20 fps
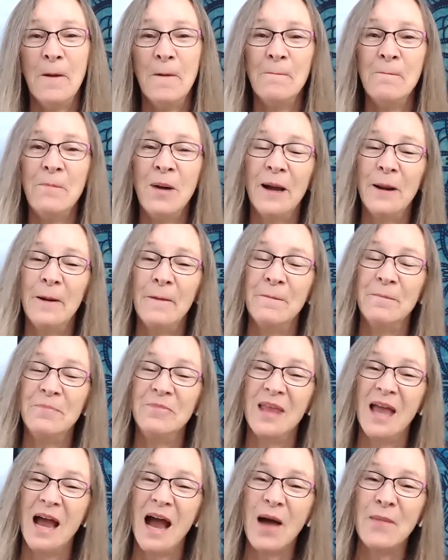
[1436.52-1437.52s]
But
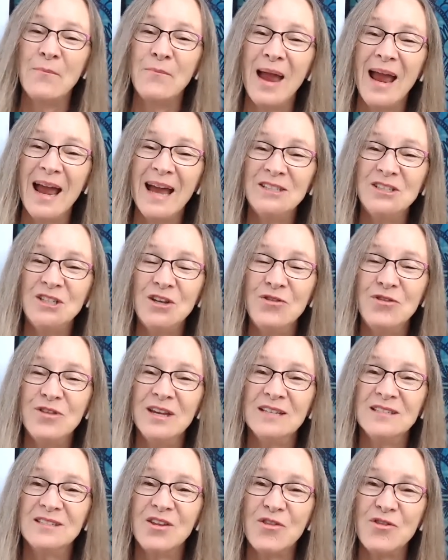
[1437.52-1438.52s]
Imagine
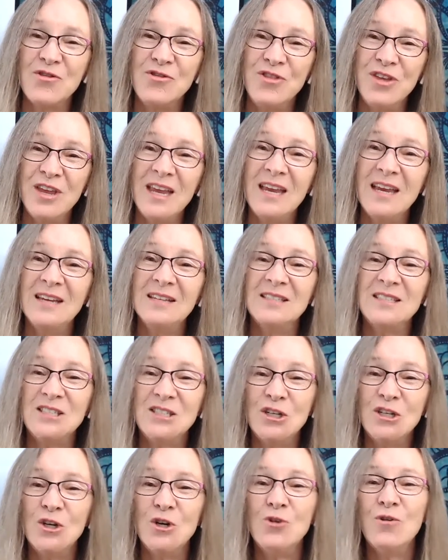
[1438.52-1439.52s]
this these
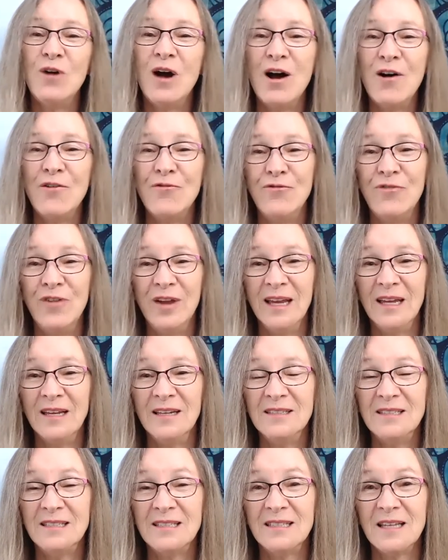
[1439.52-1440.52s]
two
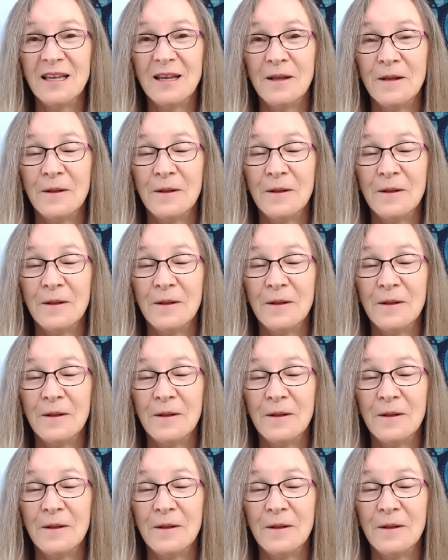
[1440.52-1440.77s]
events